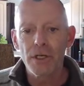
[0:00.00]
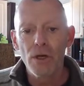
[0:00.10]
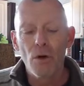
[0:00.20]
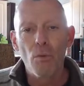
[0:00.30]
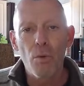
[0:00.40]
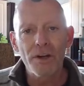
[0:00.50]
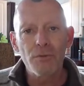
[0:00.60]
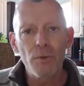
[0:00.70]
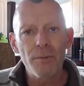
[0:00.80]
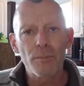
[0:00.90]
What
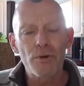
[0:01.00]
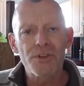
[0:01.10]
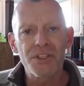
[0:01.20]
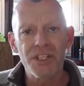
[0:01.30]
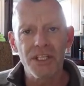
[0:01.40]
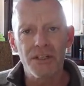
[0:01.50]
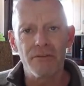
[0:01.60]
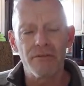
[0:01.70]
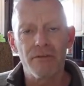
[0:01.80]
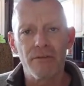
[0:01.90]
we
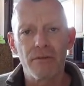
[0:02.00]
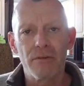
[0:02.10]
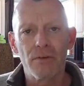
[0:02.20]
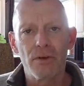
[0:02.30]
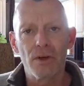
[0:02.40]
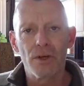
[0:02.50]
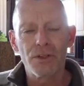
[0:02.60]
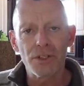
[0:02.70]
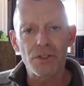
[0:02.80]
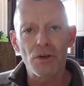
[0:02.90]
perceive
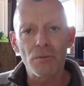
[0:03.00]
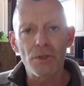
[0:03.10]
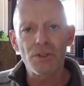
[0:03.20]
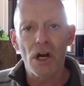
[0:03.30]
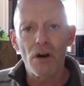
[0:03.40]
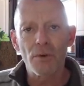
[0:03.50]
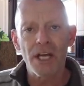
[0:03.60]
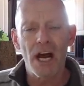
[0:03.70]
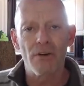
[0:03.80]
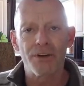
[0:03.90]
determines our
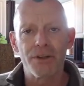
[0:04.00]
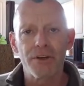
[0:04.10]
reality.